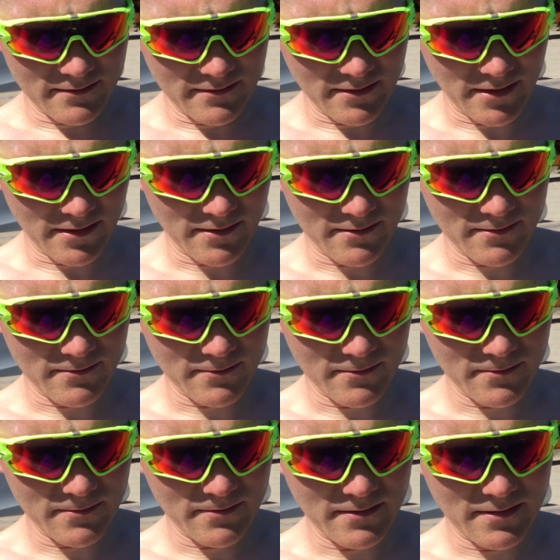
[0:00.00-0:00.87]
and
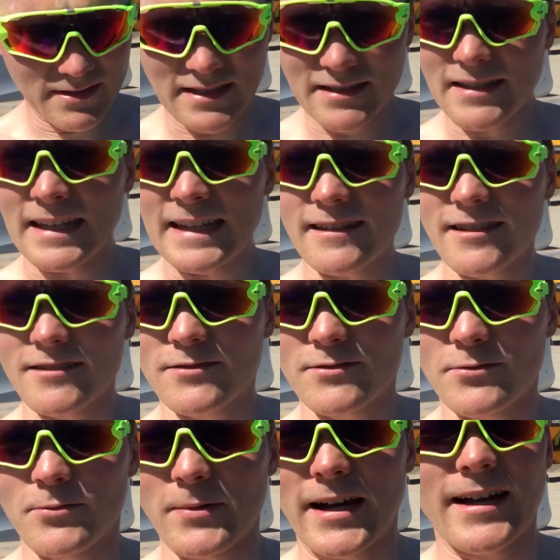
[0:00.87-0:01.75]
didn't hit us
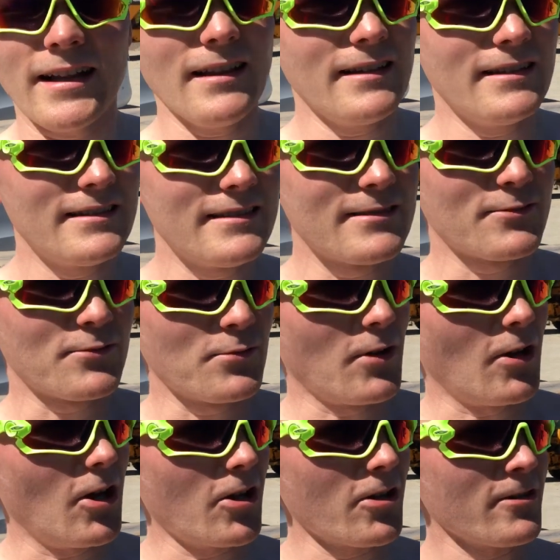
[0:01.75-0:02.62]
too
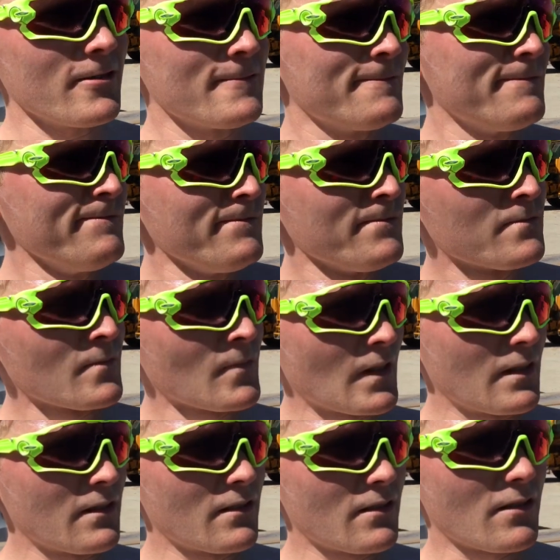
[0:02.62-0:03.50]
hard,
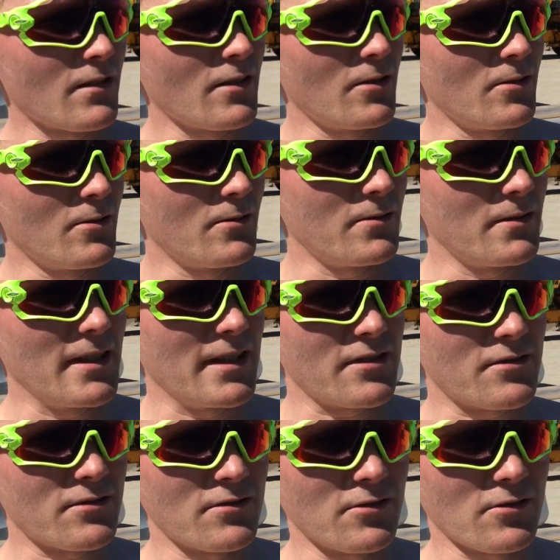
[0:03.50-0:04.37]
so I
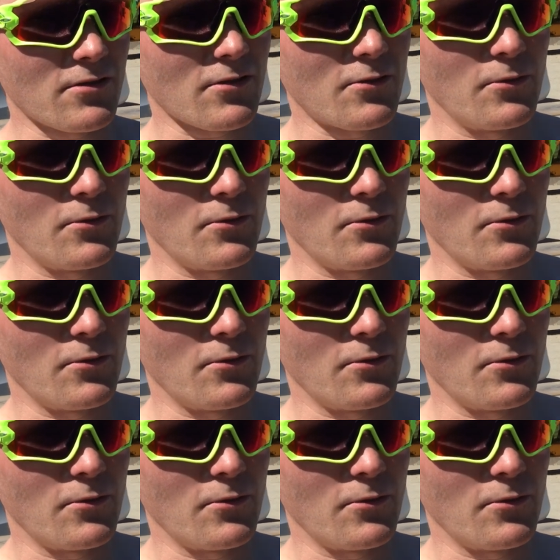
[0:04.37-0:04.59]
should not